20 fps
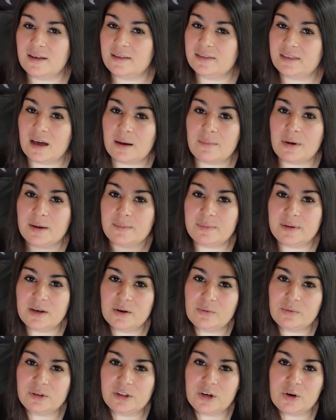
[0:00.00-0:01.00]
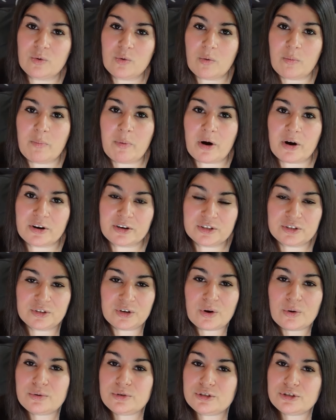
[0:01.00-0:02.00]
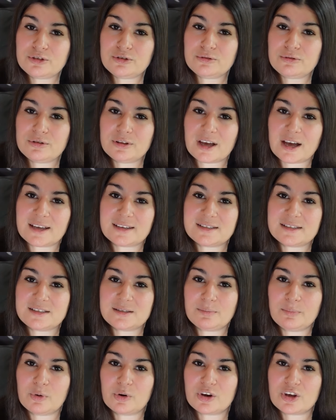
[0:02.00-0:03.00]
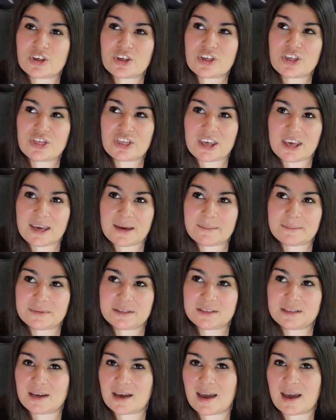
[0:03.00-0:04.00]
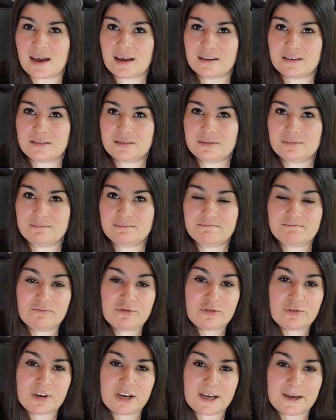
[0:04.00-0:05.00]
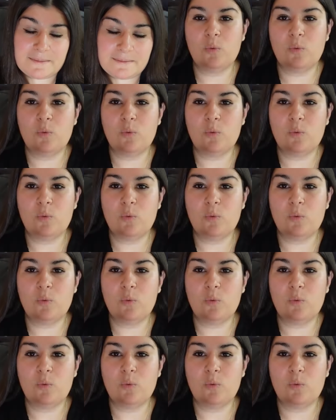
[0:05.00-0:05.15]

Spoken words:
that might be a really cool park to go to that's bookish themed and free.